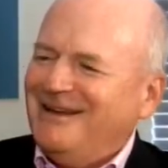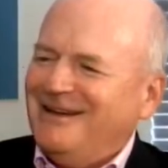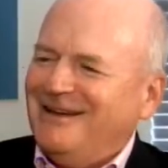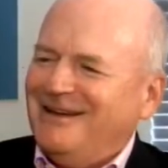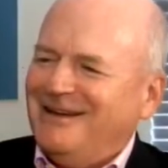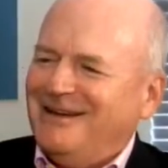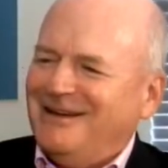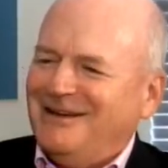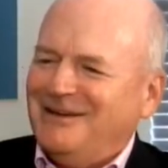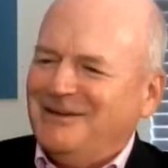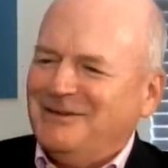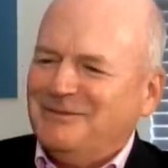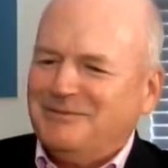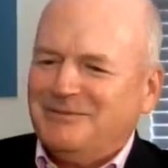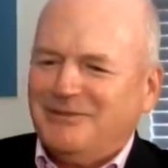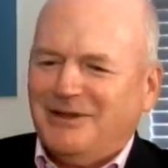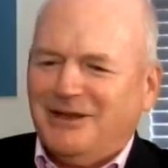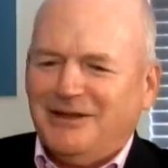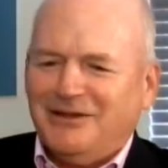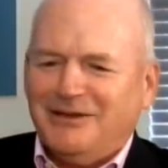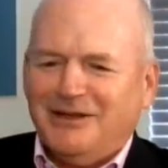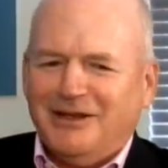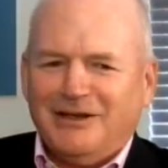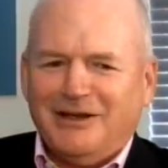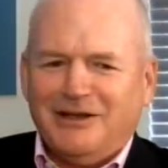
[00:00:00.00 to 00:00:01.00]
Uh,
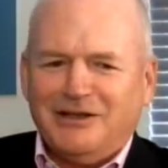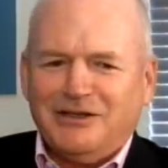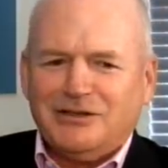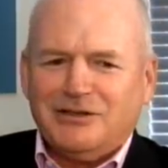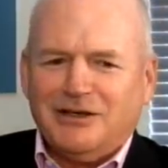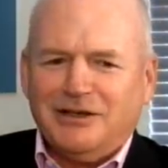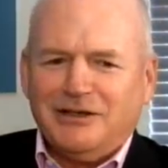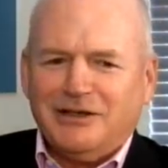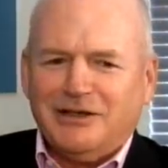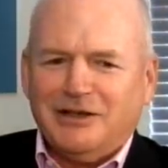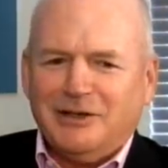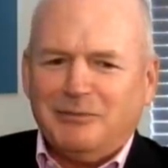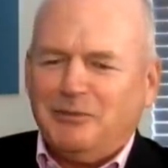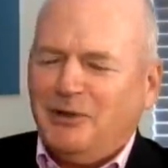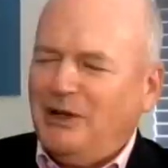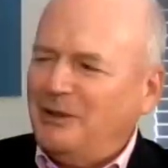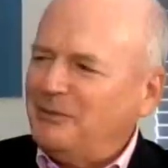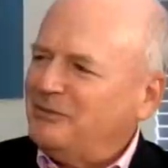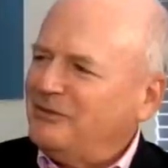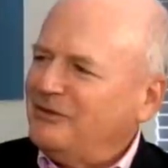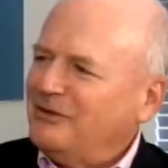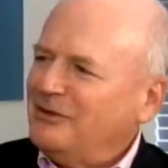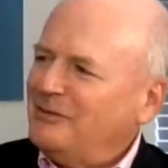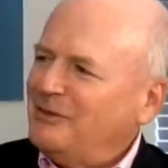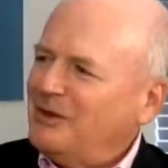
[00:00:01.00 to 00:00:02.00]
and then I tried to get
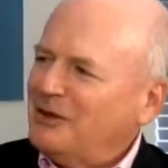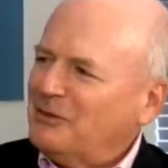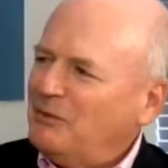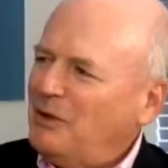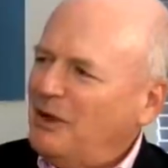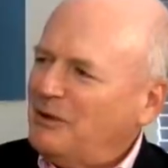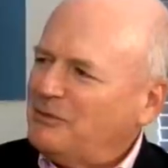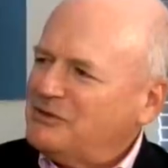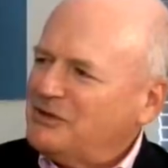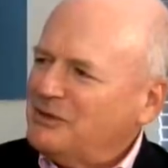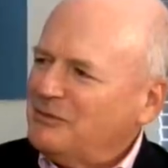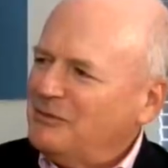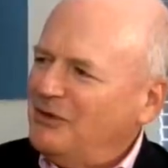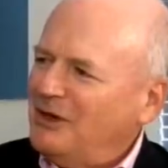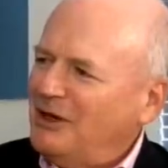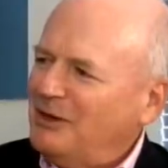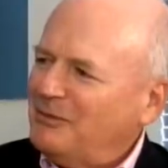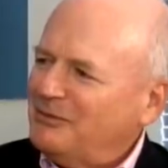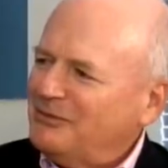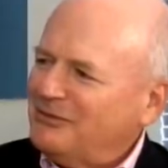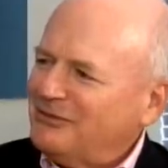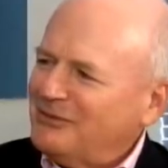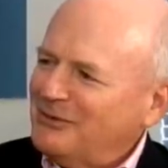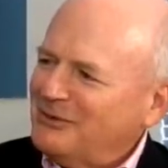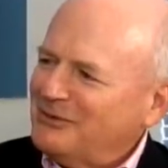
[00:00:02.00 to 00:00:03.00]
Pepsi to make Pepsi
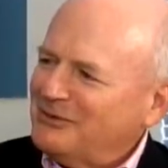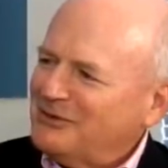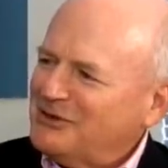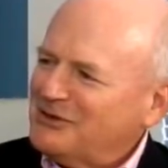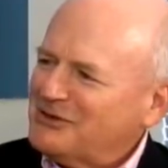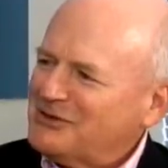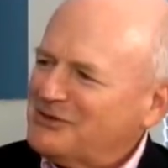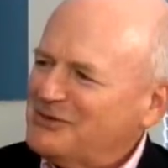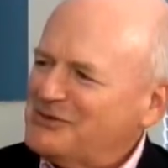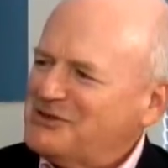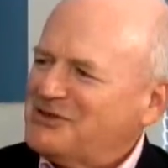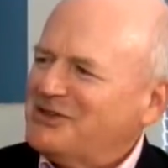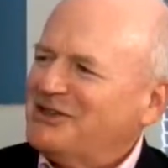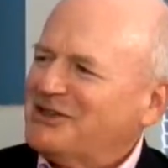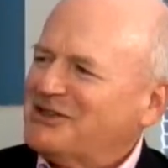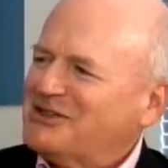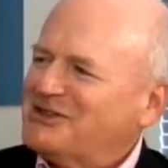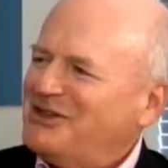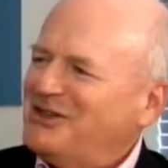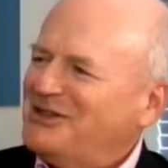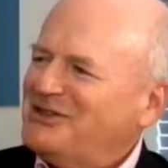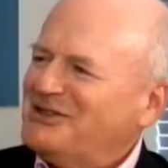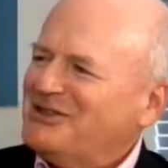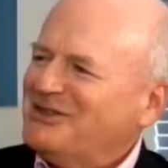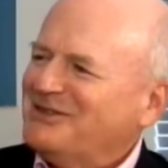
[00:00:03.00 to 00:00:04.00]
Pops, so it just was an
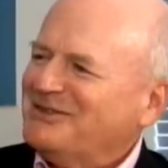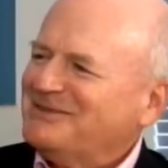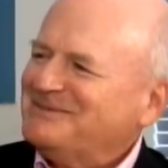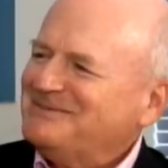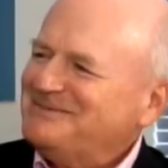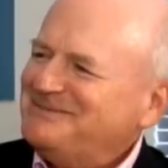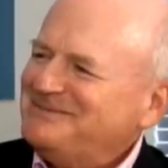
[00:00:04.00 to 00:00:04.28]
extension.